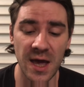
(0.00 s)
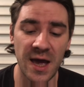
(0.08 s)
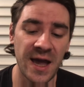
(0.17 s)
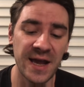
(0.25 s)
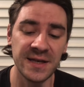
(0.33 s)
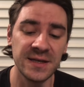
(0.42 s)

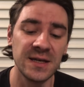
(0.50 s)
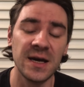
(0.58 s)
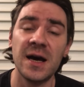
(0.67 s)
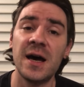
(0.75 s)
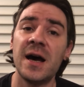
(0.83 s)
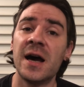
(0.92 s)
and
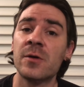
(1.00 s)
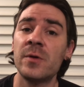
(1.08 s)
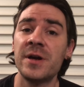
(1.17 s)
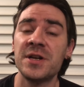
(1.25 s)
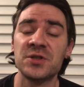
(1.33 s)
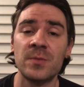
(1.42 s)
uh,
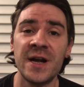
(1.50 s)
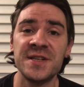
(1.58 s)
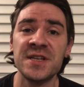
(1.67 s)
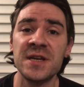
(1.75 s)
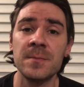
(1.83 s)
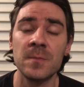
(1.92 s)
Aquarius
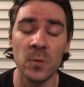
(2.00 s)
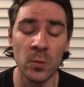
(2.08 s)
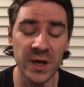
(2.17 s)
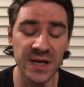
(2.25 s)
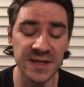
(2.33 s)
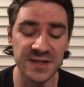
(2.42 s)
Rising
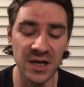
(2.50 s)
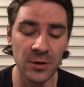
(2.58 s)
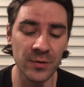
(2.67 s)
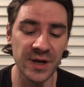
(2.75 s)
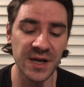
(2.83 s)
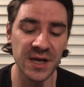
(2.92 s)
weekly
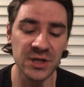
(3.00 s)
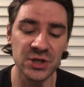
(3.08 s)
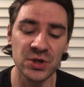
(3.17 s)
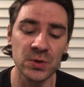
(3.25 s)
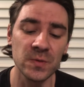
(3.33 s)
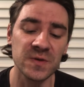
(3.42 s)
tarot reading,
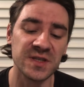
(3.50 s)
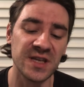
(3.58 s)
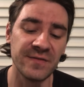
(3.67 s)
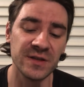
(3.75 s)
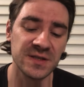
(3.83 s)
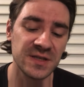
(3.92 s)
June
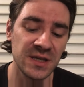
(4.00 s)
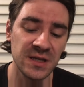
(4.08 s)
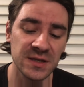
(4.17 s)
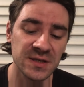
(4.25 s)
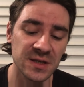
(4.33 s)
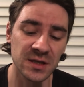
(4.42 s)

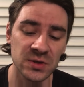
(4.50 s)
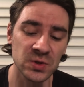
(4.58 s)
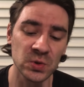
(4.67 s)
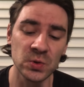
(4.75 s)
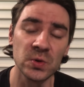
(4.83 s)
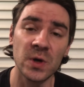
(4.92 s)
seventeenth
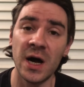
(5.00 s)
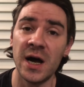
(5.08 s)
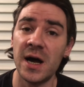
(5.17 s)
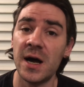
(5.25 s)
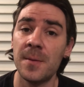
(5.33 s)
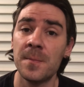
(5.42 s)
to
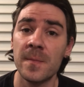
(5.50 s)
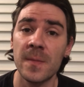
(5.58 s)
uh,